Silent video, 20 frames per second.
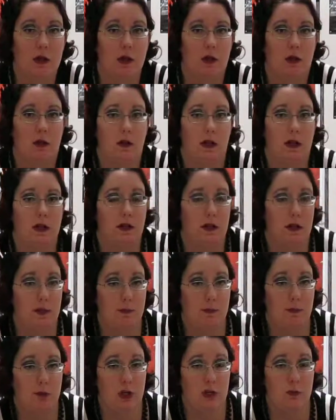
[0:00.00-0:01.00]
They
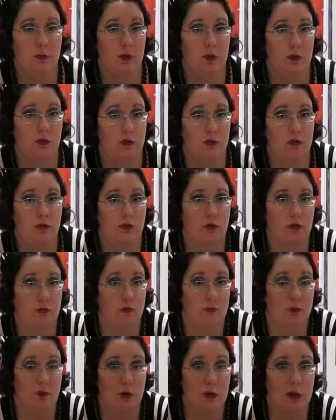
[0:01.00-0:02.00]
pretty much
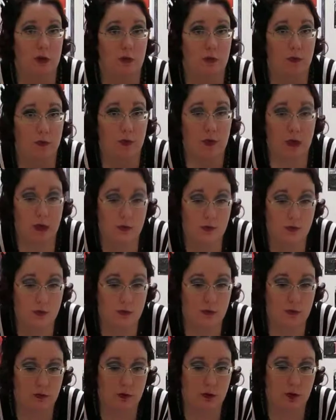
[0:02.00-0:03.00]
transferred every
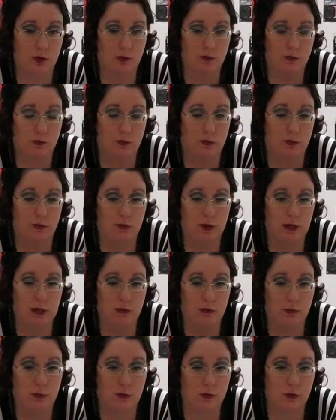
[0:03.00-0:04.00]
song from the
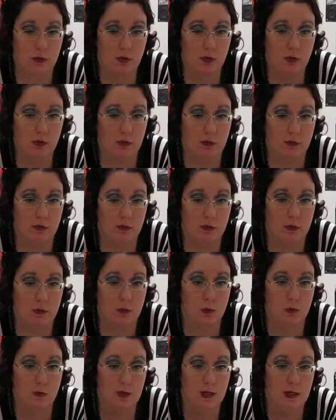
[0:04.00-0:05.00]
stage musical into the
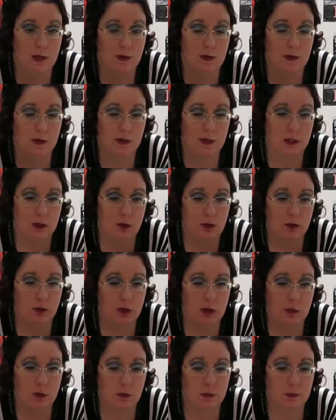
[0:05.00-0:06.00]
movie.
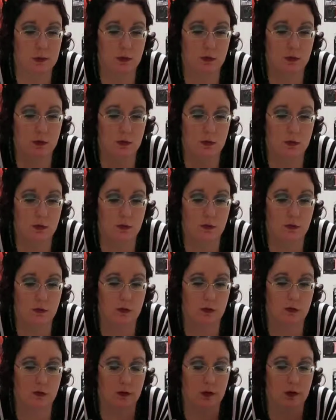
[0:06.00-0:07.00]
Usually with musicals,
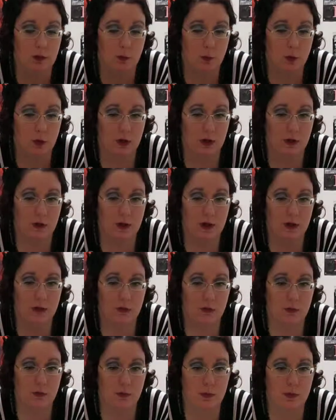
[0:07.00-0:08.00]
it's a little more
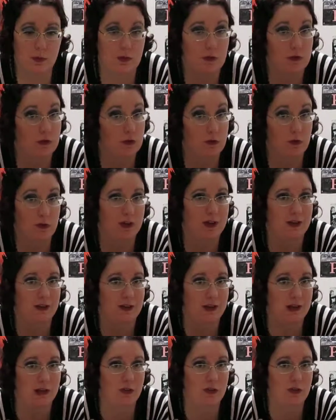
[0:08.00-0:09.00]
condensed, but this isn't
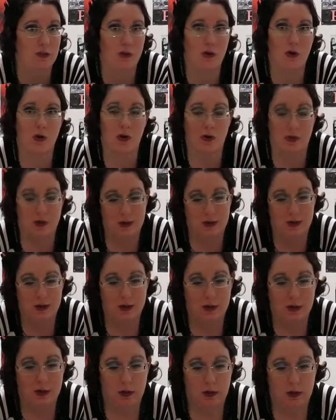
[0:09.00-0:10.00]
condensed at all.
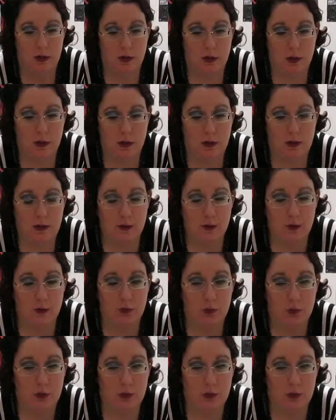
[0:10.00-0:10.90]
I think that was one